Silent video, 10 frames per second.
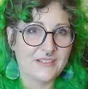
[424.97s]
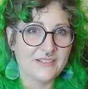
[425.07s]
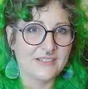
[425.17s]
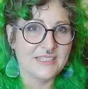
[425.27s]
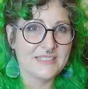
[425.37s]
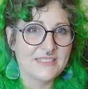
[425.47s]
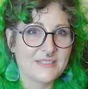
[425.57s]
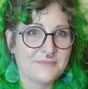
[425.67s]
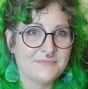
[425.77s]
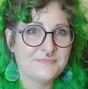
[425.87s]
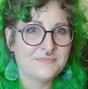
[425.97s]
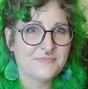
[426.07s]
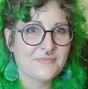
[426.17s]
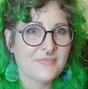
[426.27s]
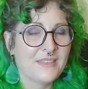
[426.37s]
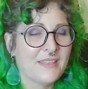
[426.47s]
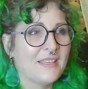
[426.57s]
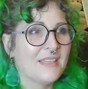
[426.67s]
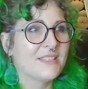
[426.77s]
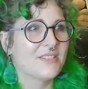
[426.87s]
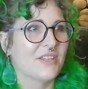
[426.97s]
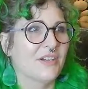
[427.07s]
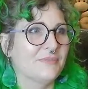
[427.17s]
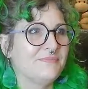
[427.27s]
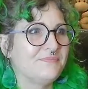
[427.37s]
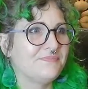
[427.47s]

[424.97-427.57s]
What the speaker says: All right. So